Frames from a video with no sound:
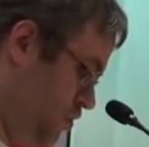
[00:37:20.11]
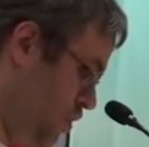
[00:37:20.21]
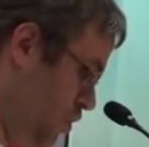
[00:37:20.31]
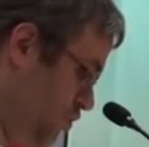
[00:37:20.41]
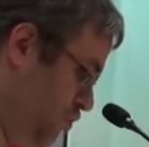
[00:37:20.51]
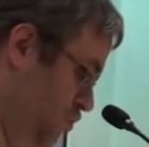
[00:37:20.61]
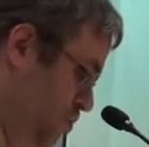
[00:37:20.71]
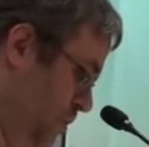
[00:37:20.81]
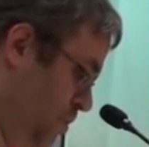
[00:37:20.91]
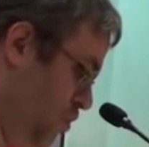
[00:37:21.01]
those
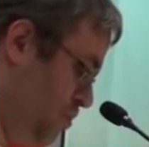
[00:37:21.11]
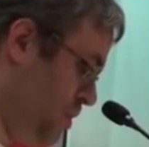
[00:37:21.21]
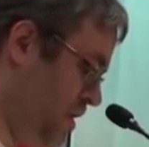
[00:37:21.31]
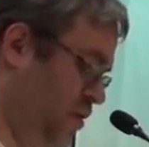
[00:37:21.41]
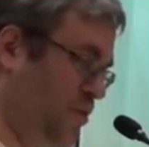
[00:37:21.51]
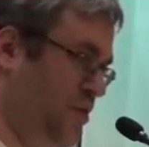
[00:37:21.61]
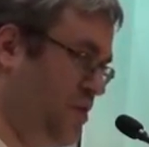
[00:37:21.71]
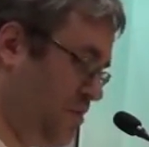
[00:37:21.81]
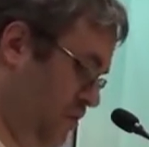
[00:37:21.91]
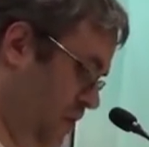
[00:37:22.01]
who propose breaking with the
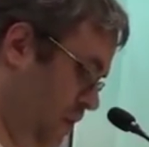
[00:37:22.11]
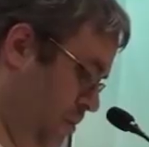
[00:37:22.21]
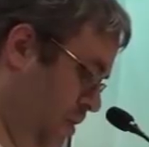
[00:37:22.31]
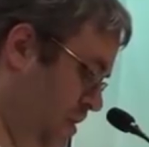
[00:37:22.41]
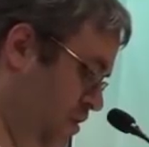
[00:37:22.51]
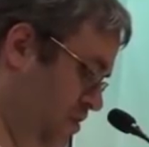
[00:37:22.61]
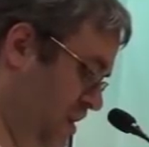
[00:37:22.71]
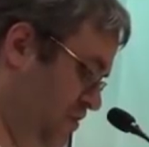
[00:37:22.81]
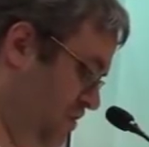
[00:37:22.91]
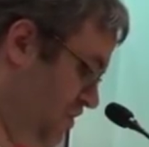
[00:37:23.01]
Democratic Party are left